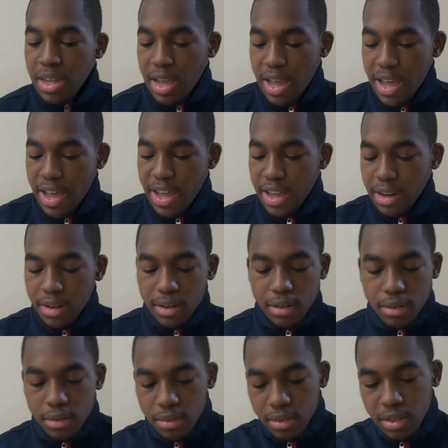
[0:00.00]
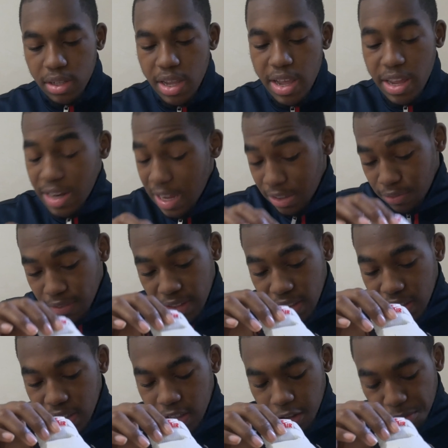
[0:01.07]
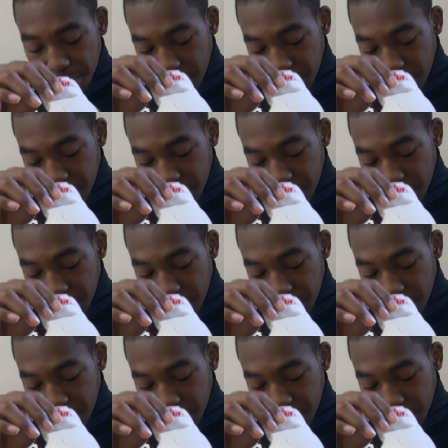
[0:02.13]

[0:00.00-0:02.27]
and yeah, that's really it. To